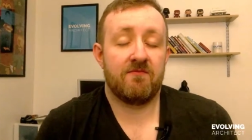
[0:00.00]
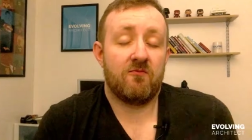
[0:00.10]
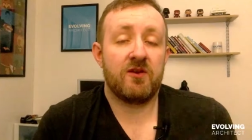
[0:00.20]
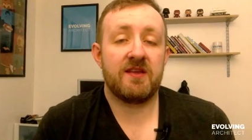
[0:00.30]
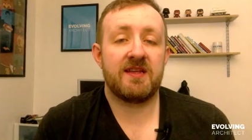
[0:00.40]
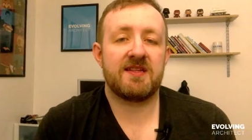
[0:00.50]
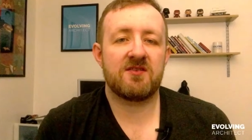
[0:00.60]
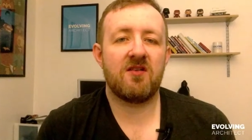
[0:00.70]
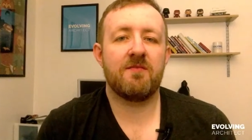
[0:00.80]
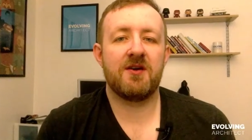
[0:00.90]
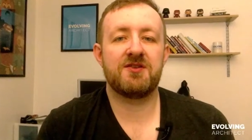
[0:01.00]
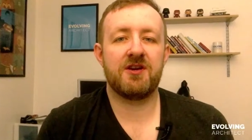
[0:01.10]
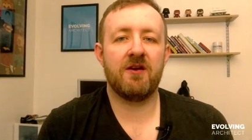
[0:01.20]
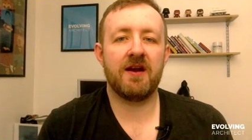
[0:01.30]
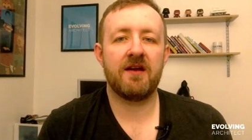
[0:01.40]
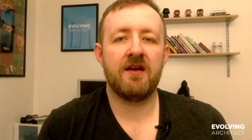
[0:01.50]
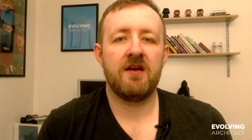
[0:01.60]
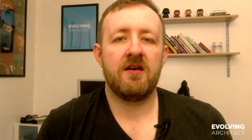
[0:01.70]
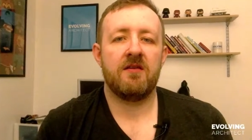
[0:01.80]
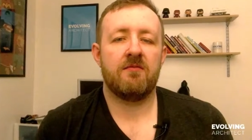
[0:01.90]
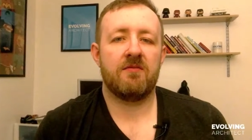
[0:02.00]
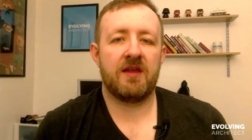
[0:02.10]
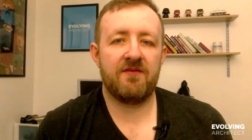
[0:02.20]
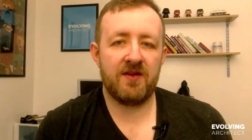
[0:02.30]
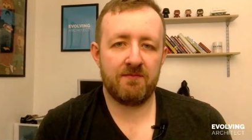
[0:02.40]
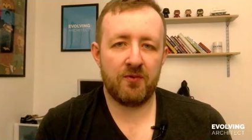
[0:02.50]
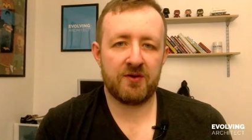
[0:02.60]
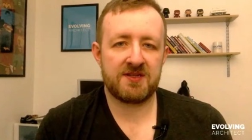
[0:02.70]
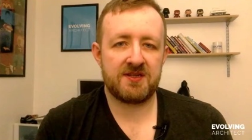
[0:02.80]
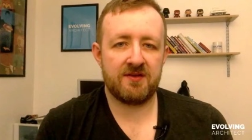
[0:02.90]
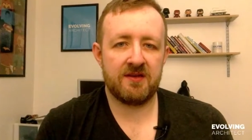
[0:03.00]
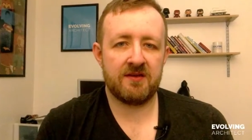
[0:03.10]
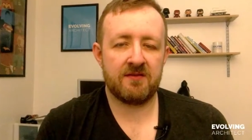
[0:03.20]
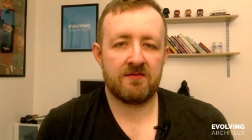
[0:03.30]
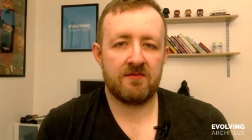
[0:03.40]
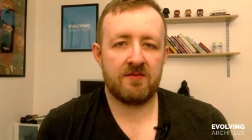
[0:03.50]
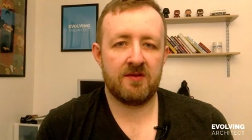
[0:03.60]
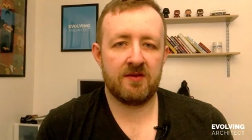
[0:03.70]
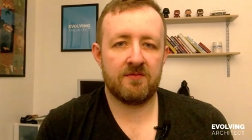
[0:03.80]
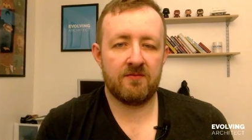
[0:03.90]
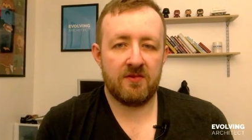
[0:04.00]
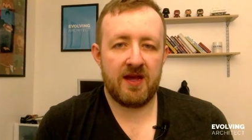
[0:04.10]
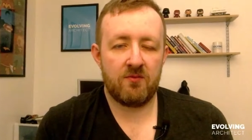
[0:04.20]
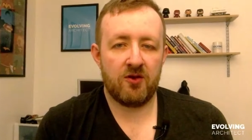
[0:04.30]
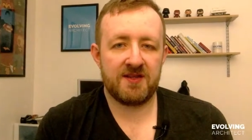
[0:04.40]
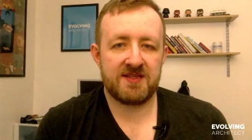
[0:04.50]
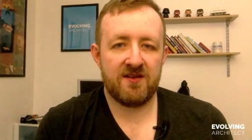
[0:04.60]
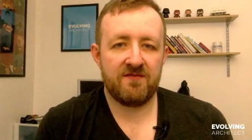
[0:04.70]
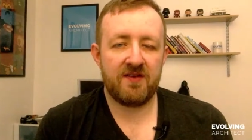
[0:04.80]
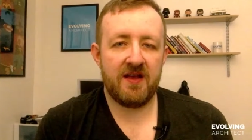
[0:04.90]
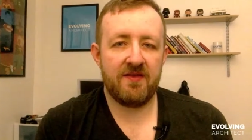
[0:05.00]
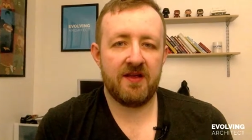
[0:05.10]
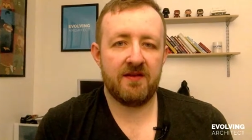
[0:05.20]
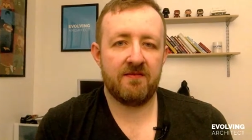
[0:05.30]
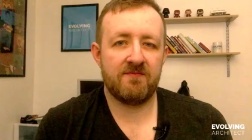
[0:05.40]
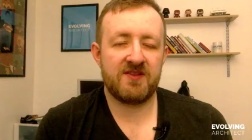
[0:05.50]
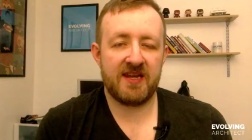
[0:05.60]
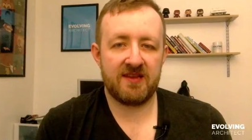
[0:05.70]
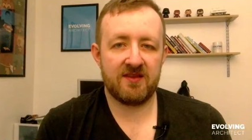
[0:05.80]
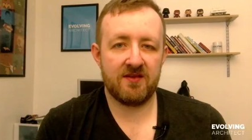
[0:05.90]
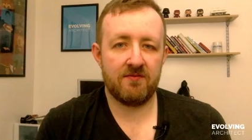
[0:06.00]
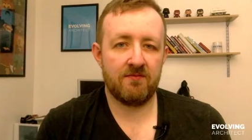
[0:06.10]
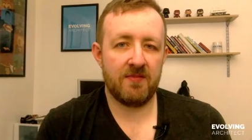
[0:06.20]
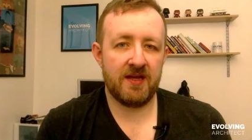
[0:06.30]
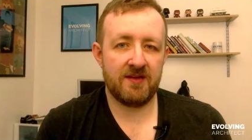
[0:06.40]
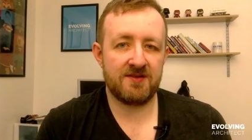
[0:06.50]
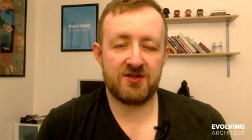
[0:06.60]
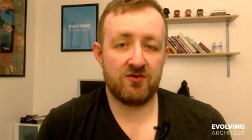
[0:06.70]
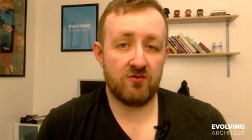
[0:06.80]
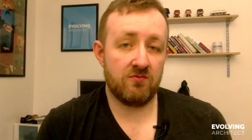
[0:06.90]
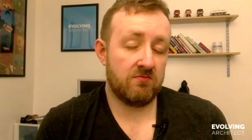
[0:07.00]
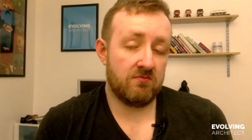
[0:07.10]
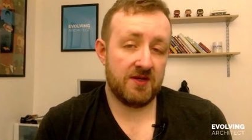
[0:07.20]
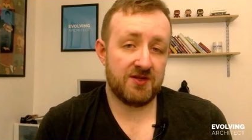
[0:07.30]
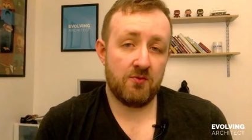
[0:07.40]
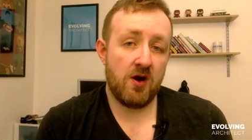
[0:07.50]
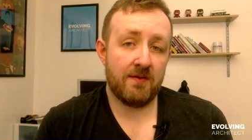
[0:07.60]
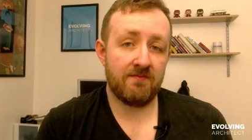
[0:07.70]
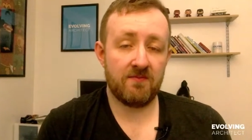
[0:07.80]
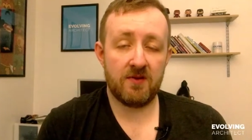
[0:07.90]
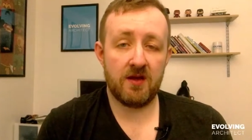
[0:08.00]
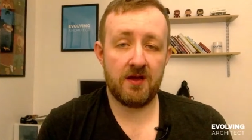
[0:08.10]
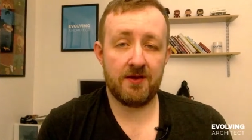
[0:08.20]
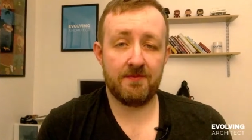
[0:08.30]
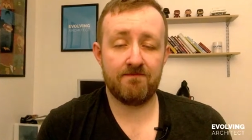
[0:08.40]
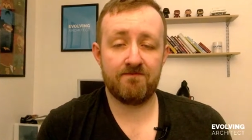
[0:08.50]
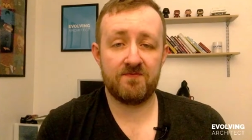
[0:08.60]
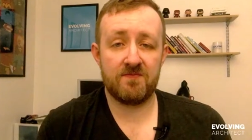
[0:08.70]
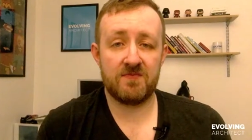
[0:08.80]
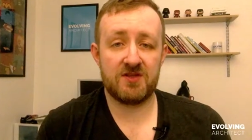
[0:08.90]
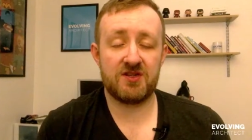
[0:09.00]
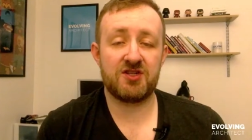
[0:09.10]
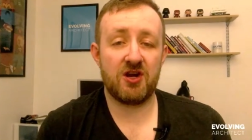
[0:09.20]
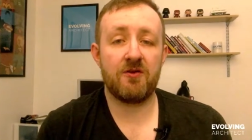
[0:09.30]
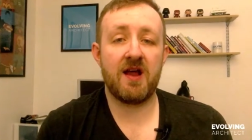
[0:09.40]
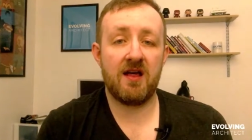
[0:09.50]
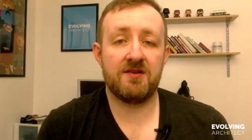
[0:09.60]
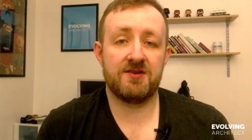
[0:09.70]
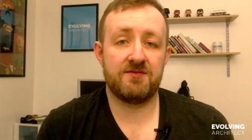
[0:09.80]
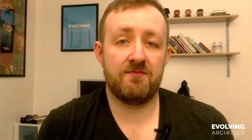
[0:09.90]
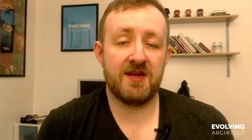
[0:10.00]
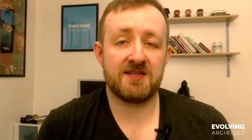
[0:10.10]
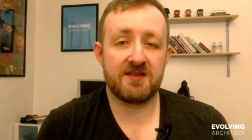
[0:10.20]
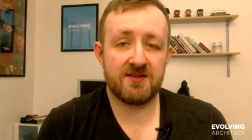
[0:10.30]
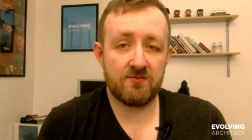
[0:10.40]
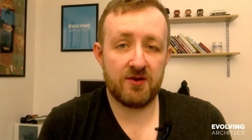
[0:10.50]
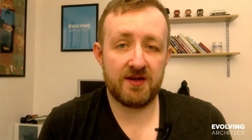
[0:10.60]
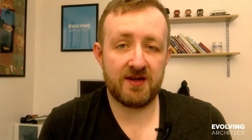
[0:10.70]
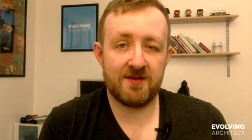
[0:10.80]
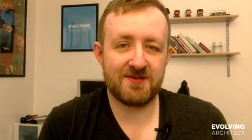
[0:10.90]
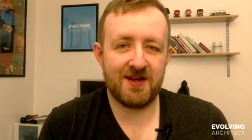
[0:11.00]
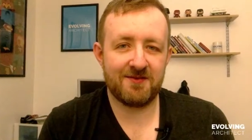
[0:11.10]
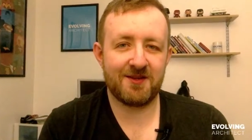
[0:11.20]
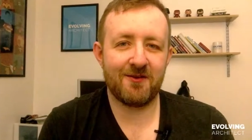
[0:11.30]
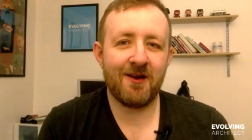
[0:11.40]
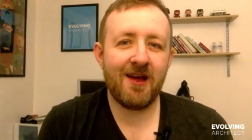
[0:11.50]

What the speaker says: really it's all about sharing, giving books to the library itself, and then taking them as you want, to share knowledge, basically, is what it comes down to.